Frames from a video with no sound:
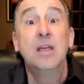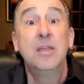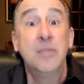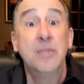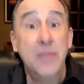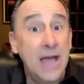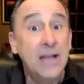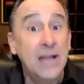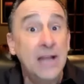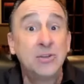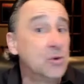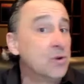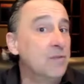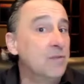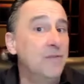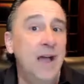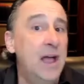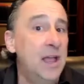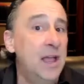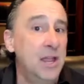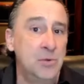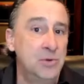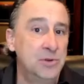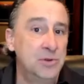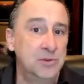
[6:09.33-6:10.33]
that true
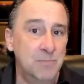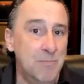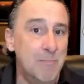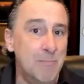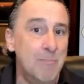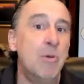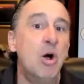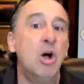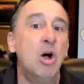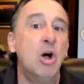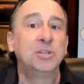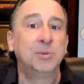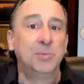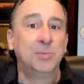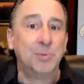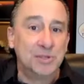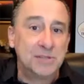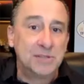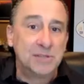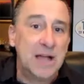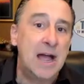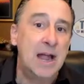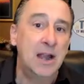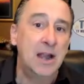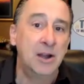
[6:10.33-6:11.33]
value is multiples
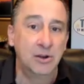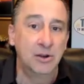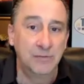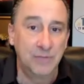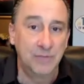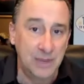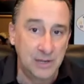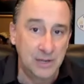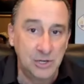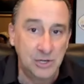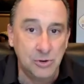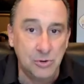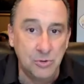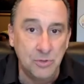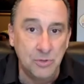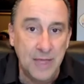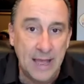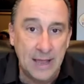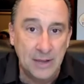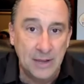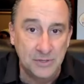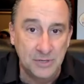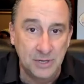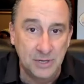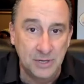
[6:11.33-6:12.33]
higher than
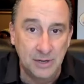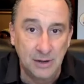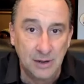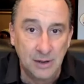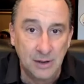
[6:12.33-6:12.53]
2000.